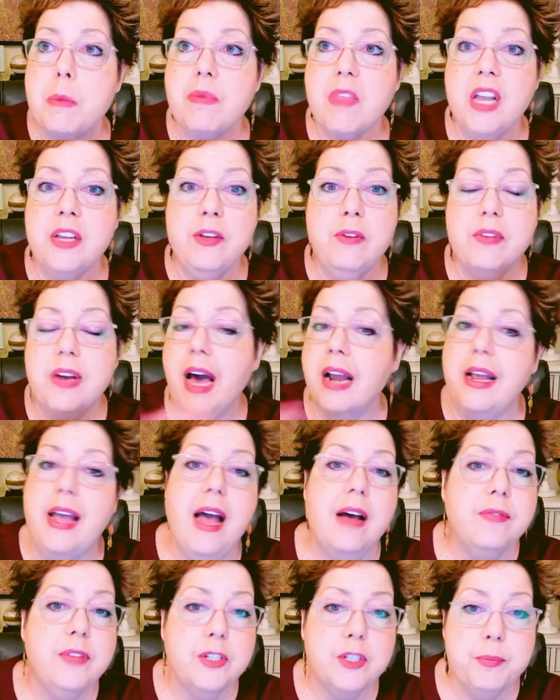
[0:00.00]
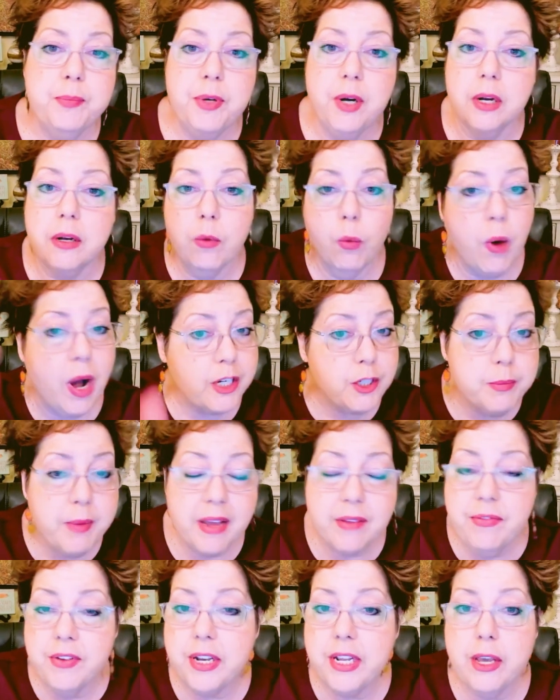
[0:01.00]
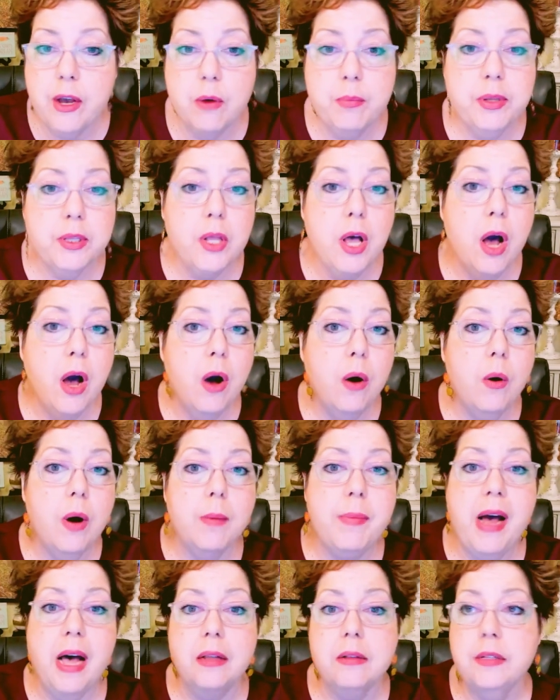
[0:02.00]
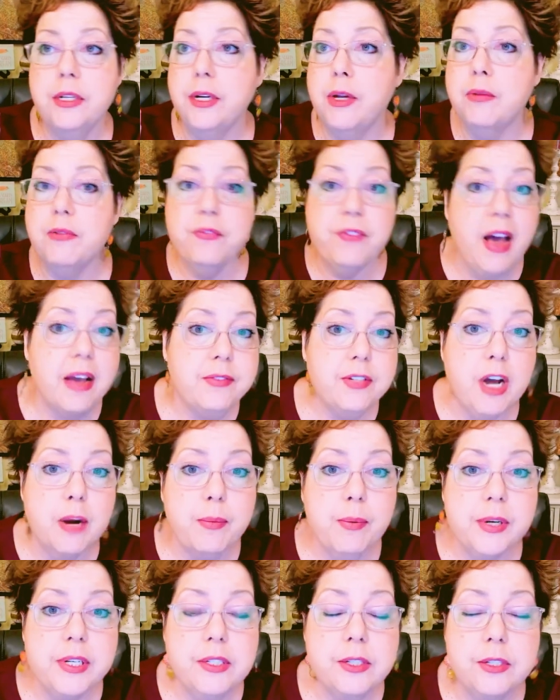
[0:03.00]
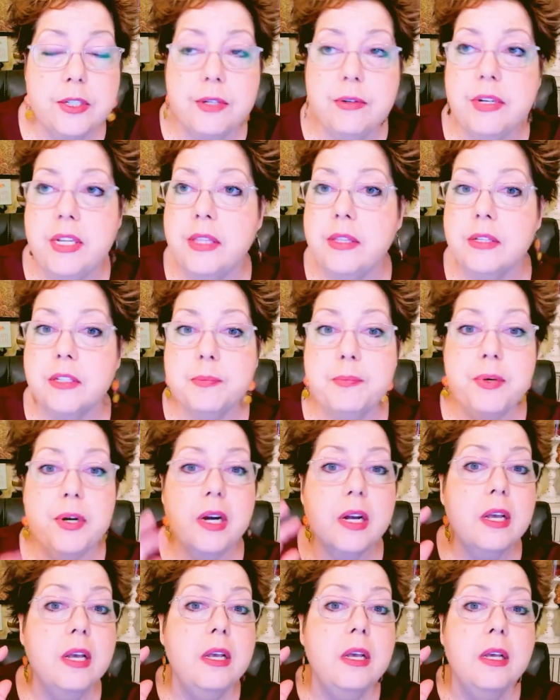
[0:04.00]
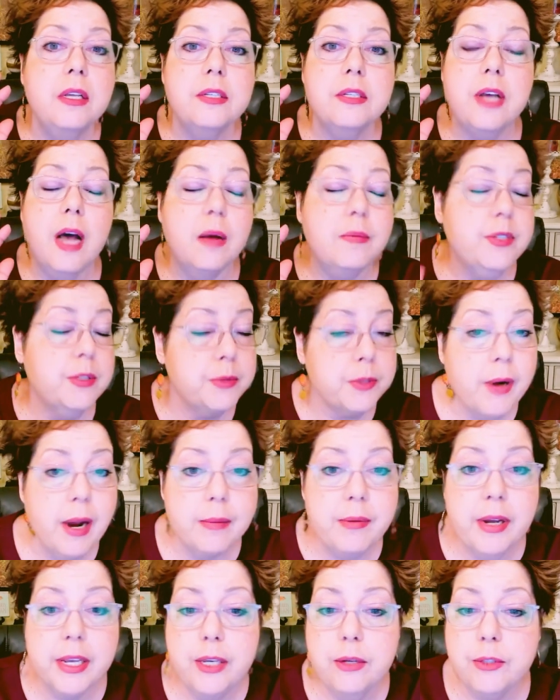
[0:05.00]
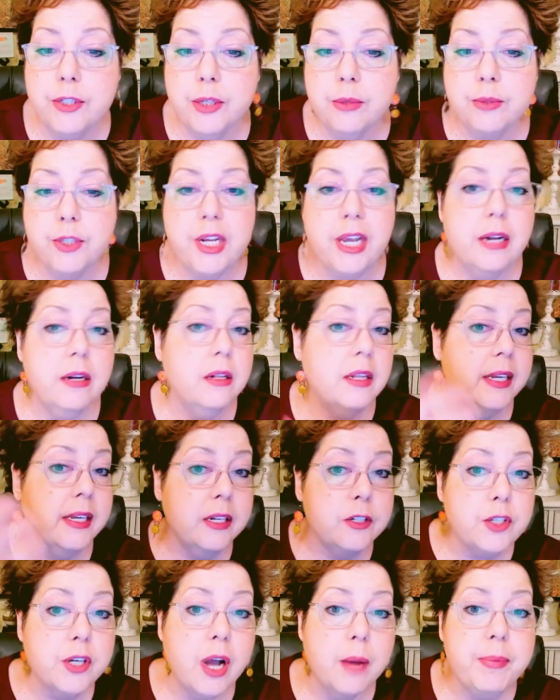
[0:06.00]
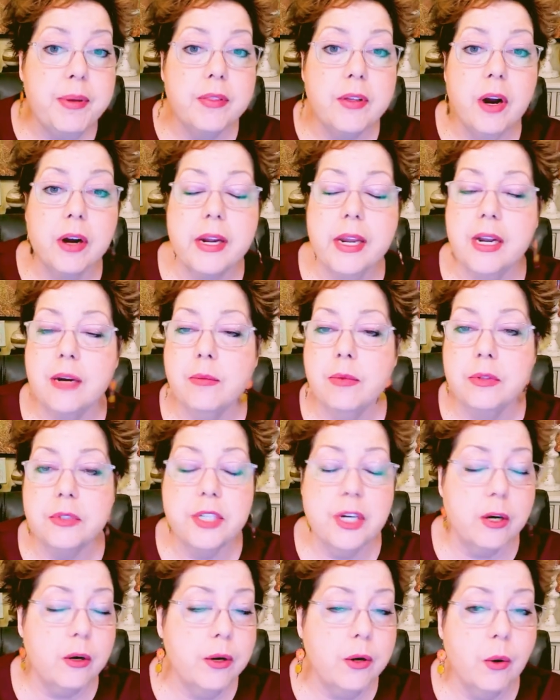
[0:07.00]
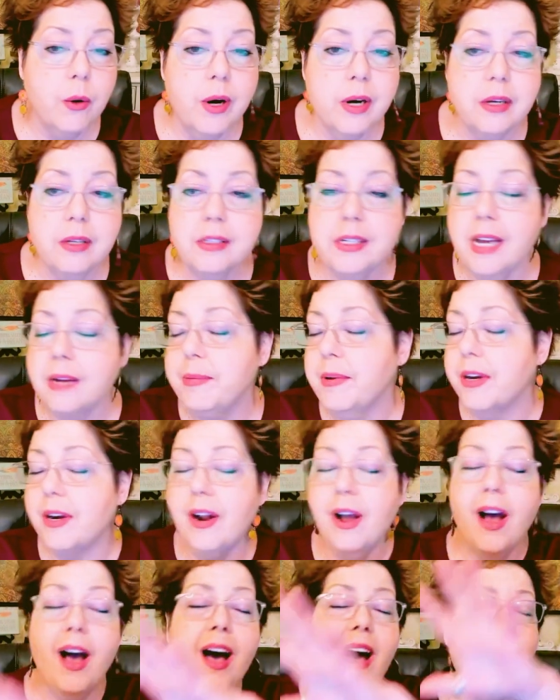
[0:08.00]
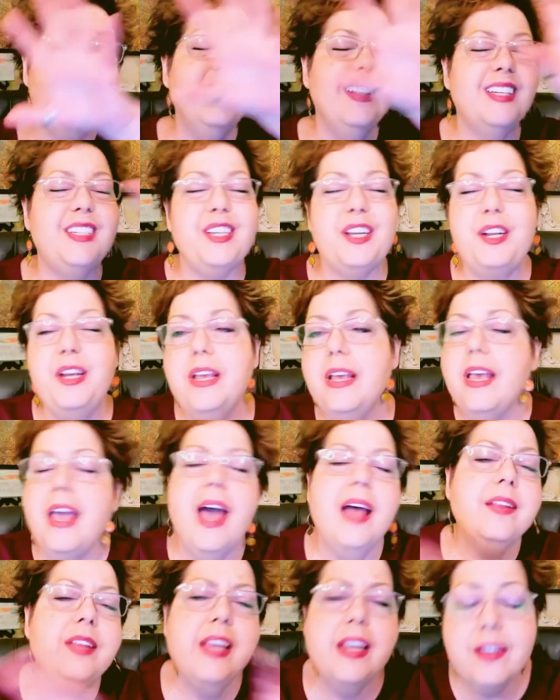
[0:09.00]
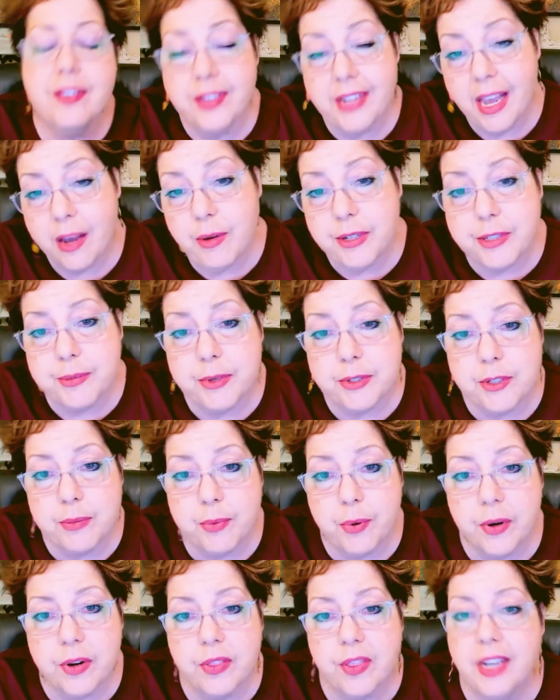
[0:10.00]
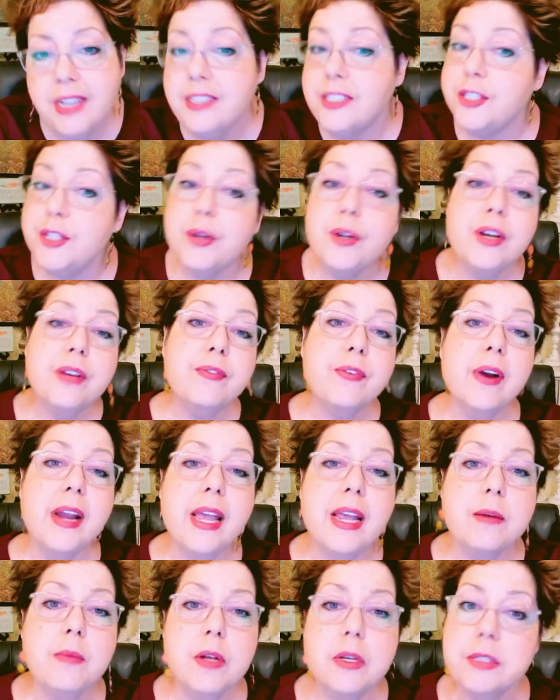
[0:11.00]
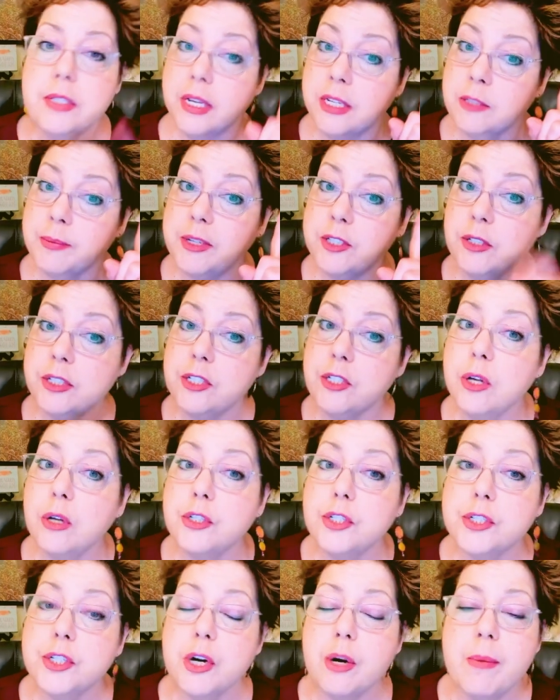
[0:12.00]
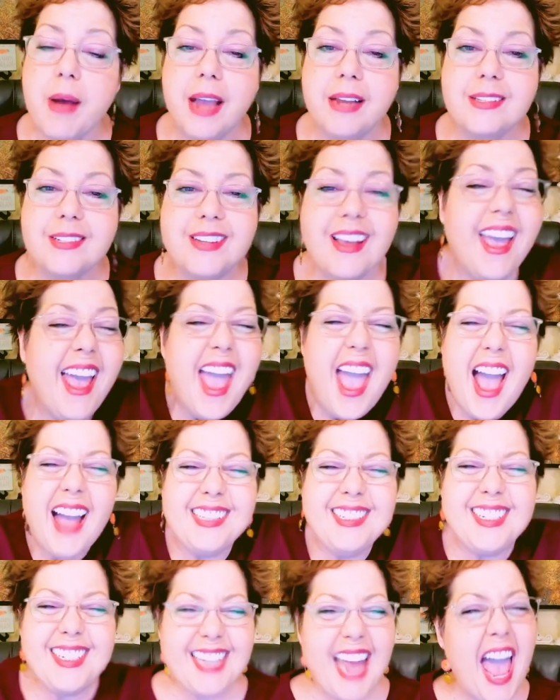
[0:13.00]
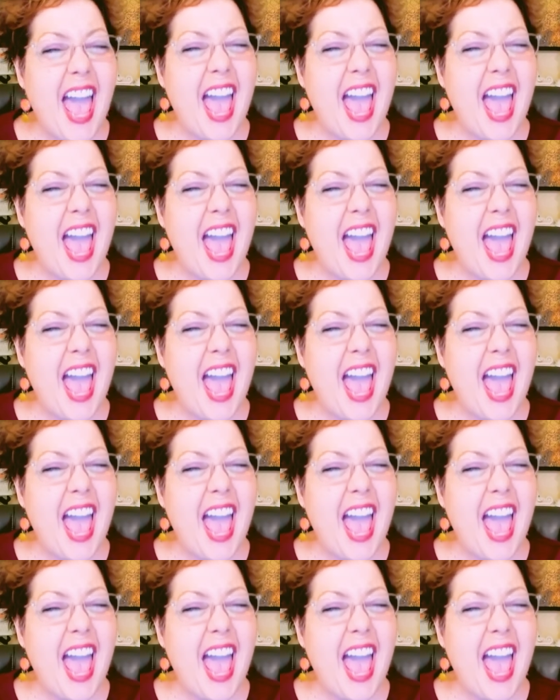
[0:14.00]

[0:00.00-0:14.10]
you've got to have this book. Watch my video below about, the 5 top reasons you need this book. Subscribe to my YouTube channel and get your copy of the Arc Animal Tarot and Oracle deck. But listen, at the end of the day, what's the most important thing? To do good for animals, especially soldier termites, and stay